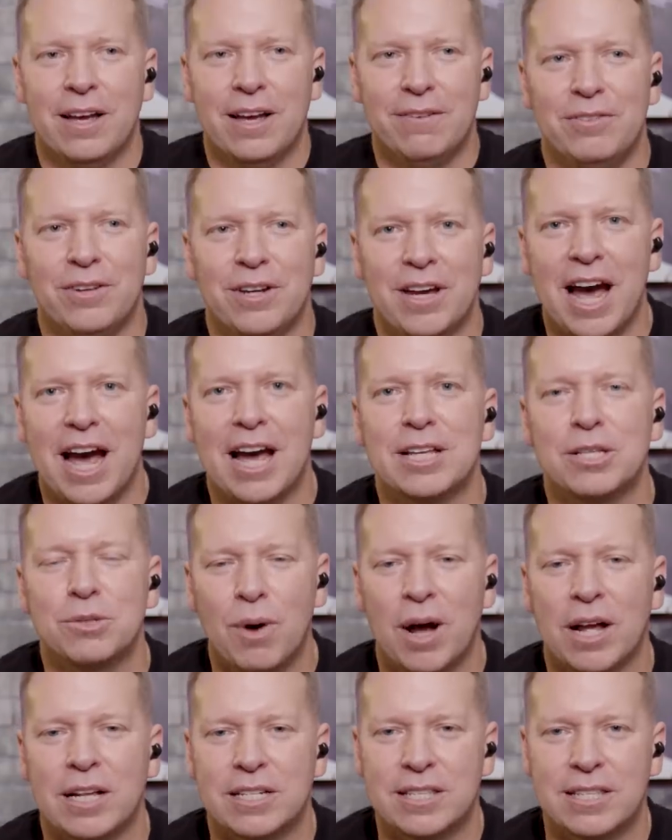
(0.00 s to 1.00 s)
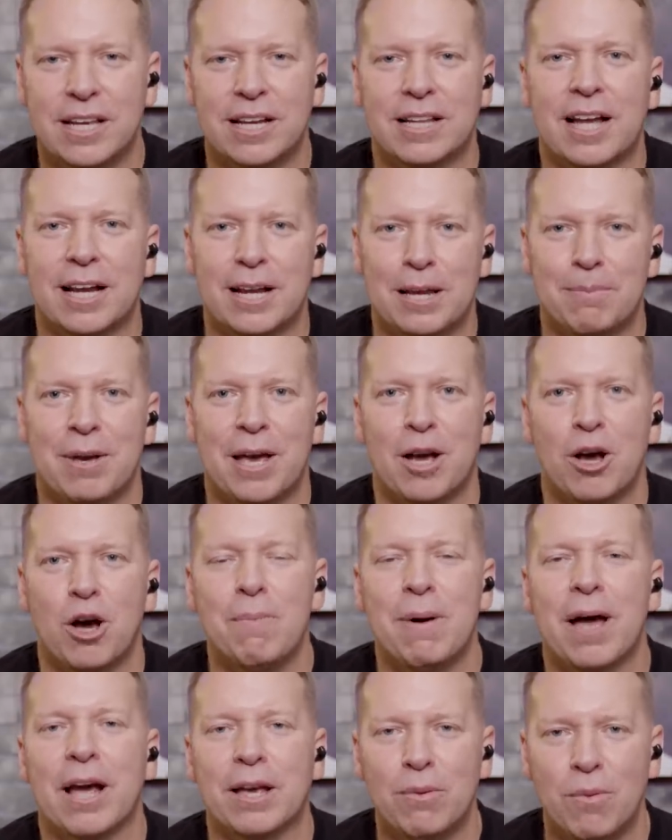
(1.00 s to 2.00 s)
if you guys watch Think Like a Man, go
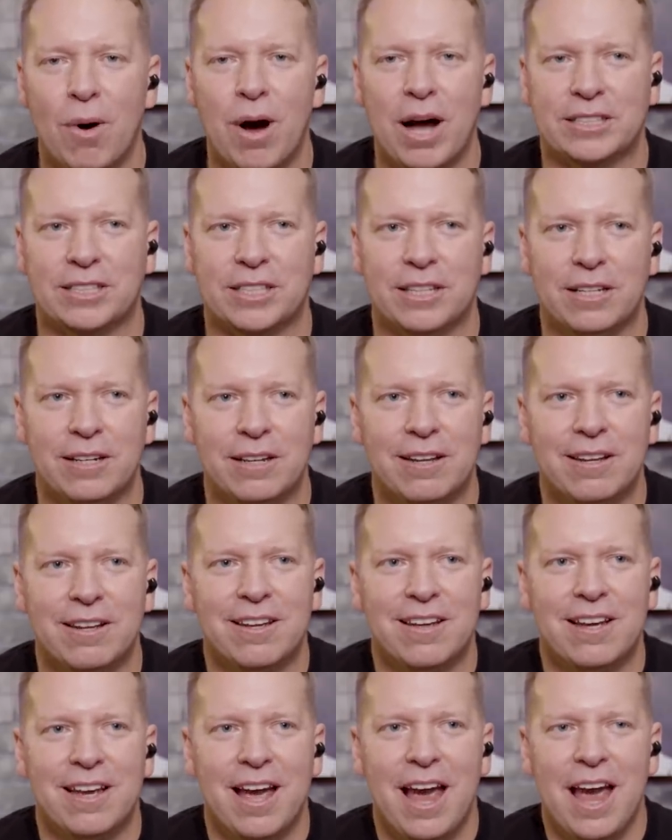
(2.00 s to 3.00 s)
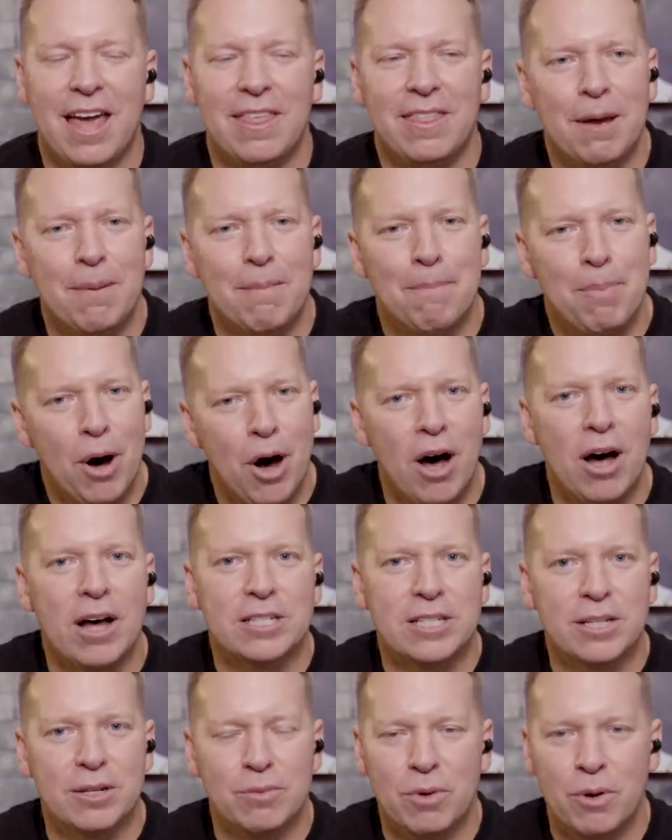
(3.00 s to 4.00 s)
back and watch it and then pause
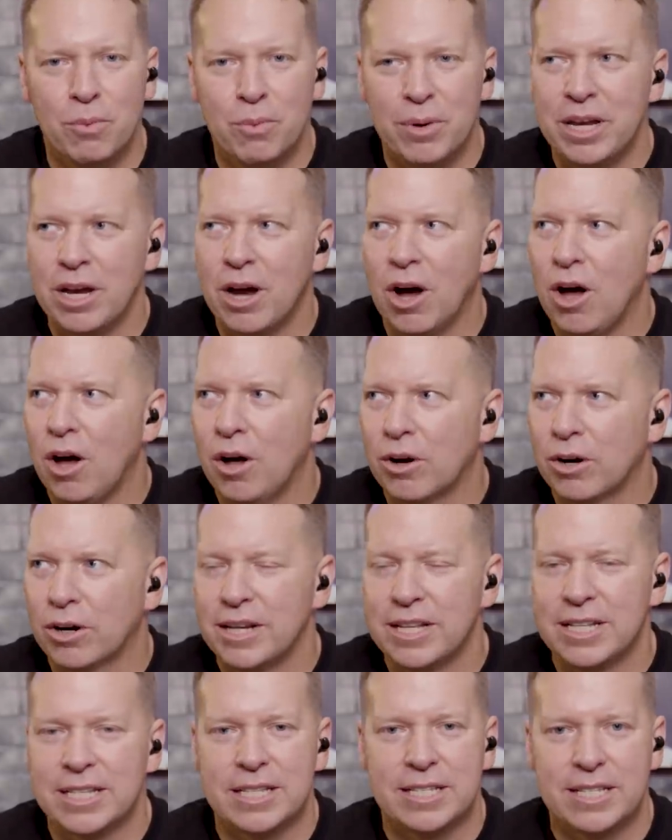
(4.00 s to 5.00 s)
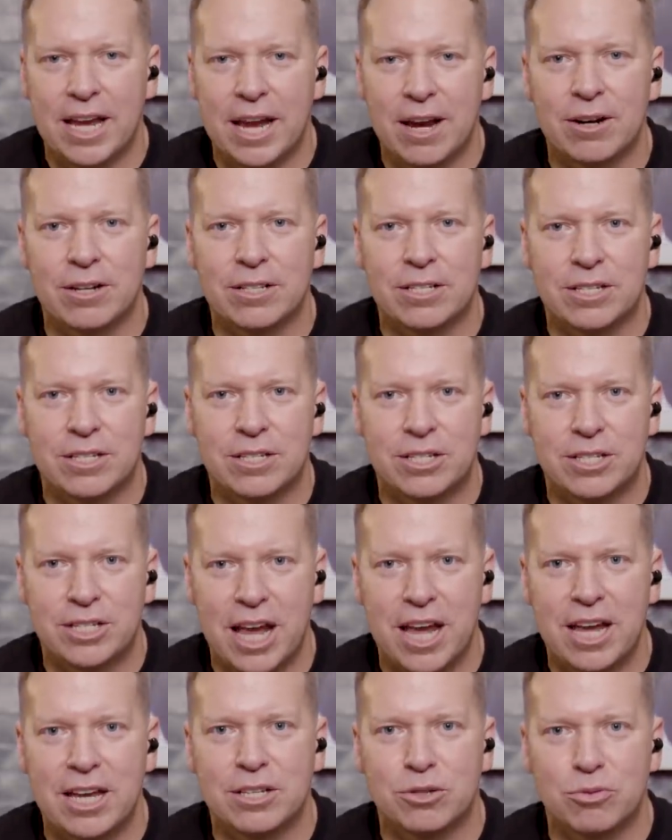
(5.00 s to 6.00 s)
it when we all are in Terrence
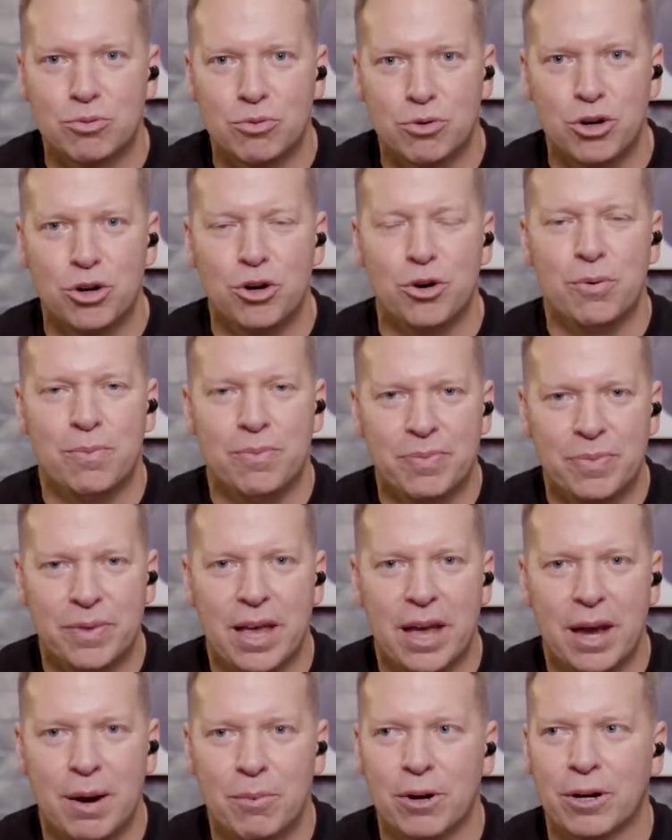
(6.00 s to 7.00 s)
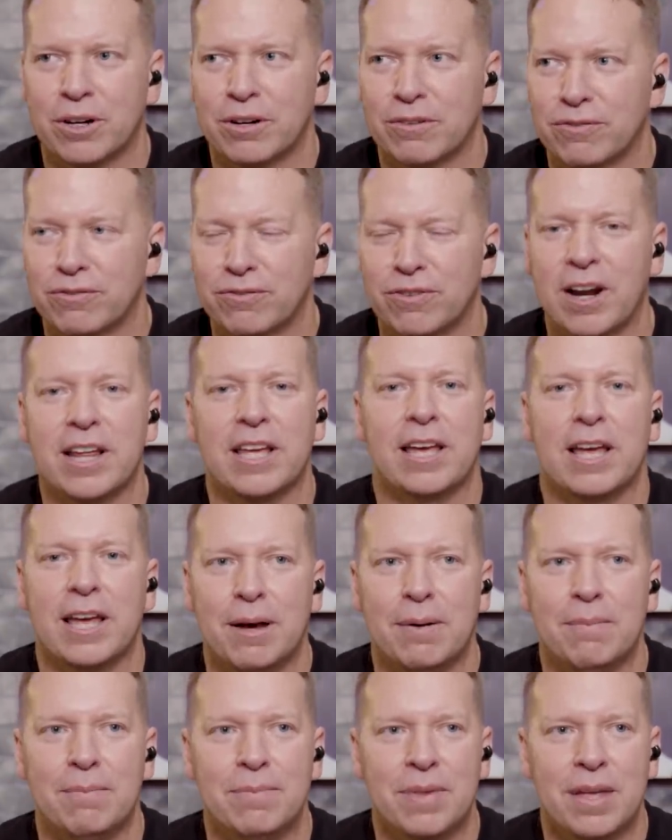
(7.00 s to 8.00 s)
J's room and we're confronting
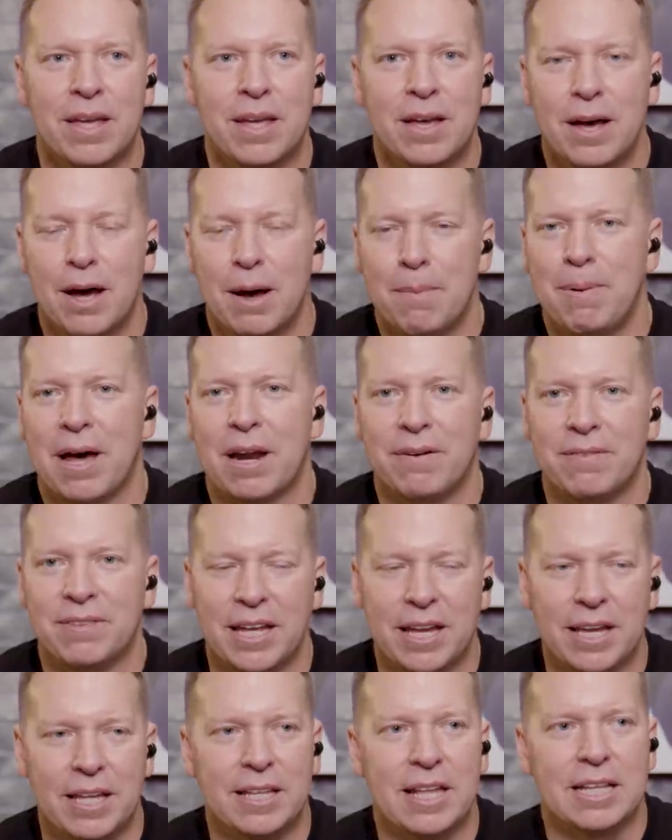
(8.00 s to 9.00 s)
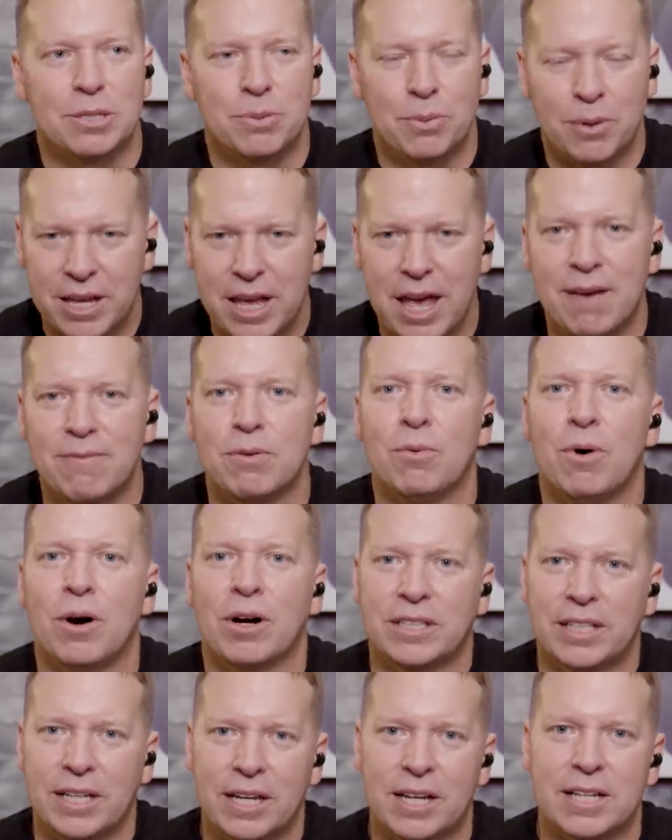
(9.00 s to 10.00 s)
him about everything. And that's where Kevin
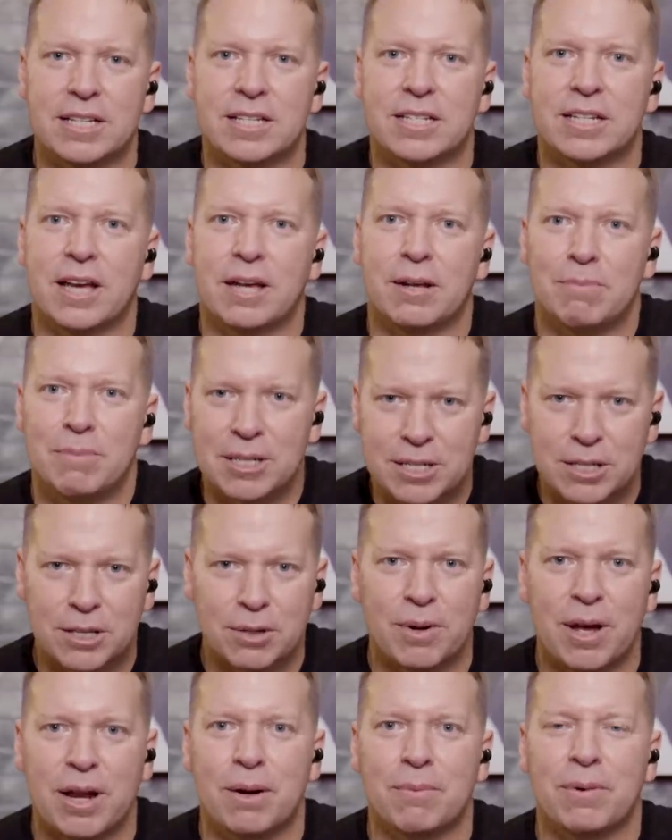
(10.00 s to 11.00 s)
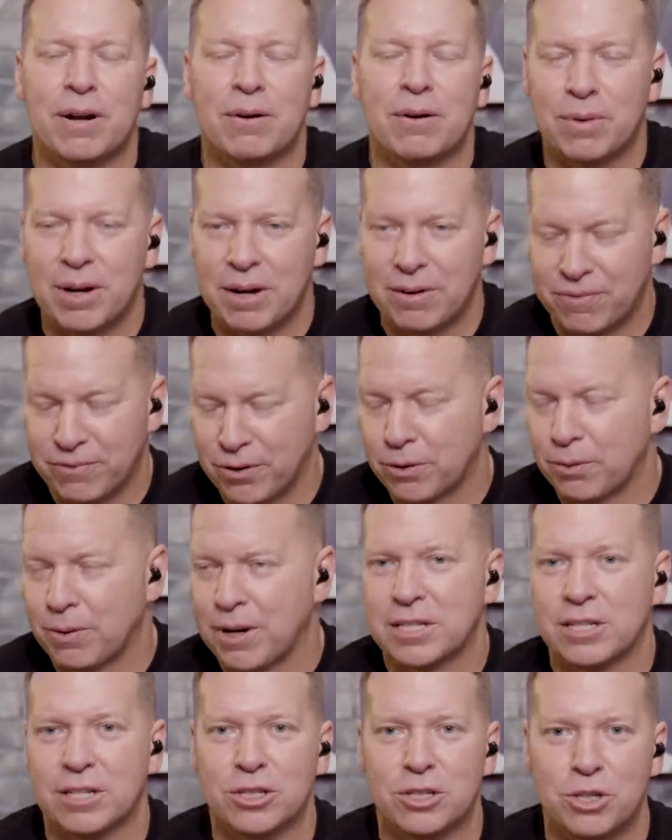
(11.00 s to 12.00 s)
walked in and said, Miss Loretta for the
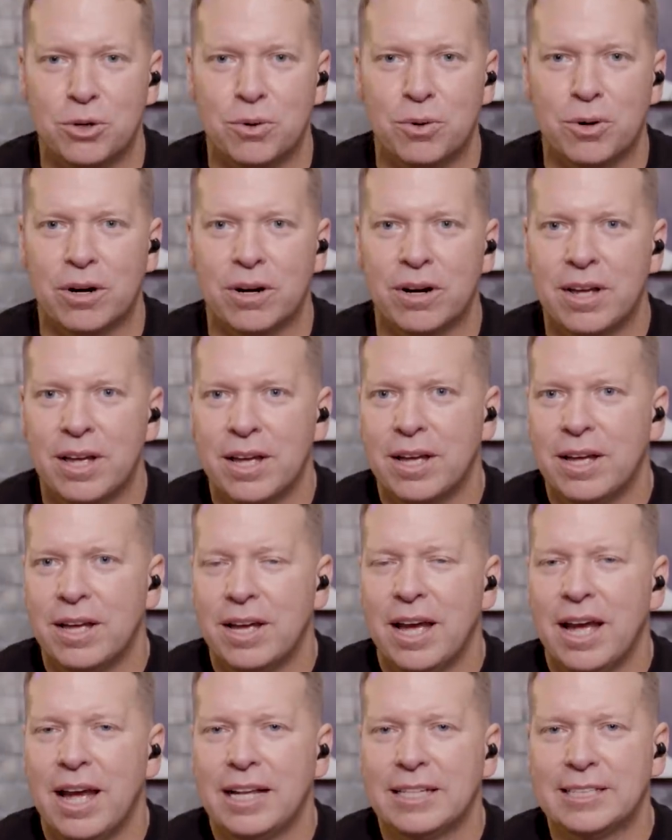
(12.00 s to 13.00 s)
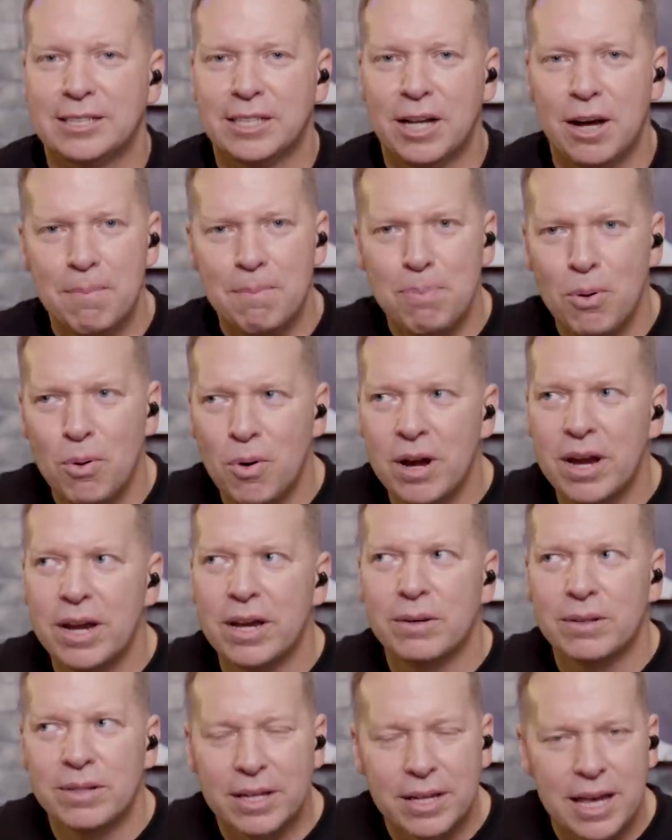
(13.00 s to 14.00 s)
rest of the tour. At some point,
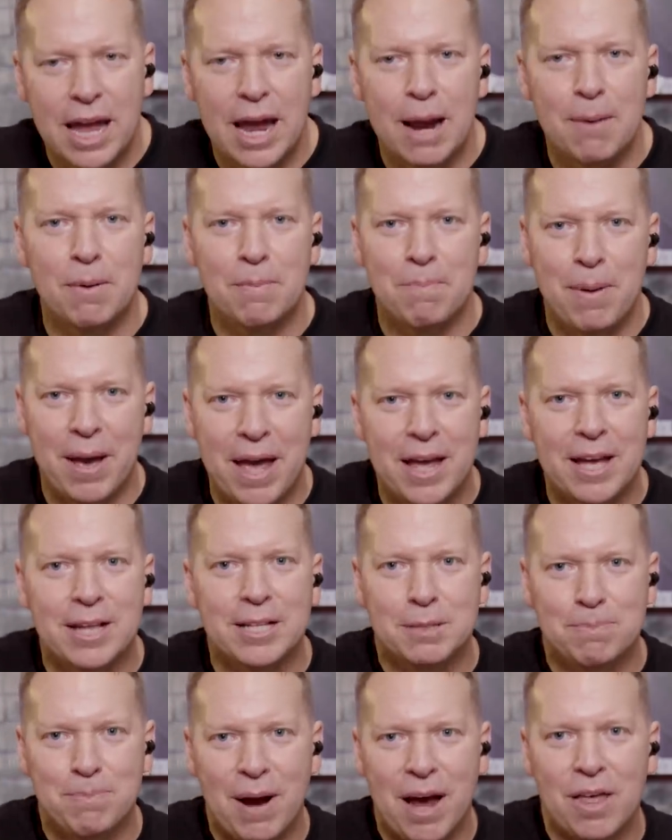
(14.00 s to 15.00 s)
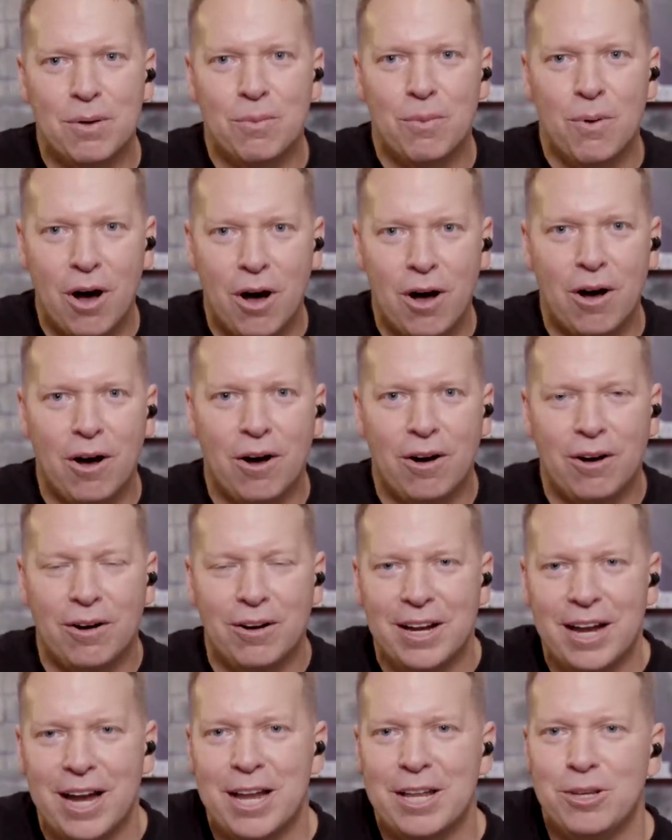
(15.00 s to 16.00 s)
the camera pans by the
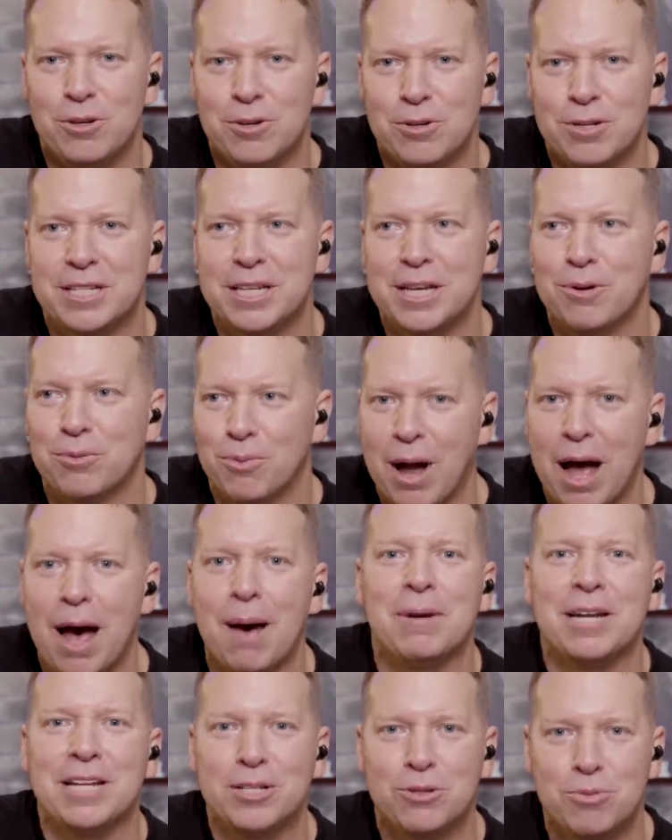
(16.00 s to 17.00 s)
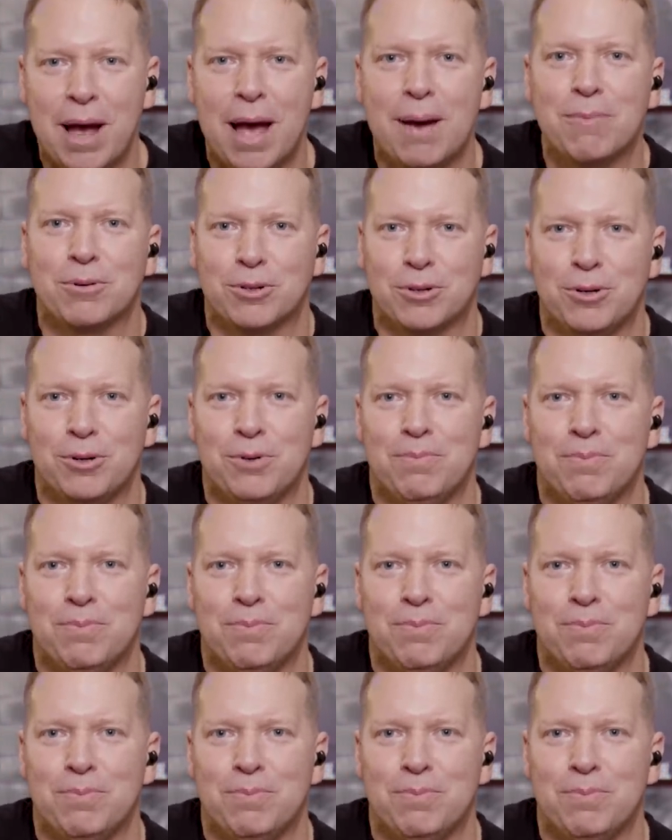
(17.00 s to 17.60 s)
wall, and you see Romany's rap group,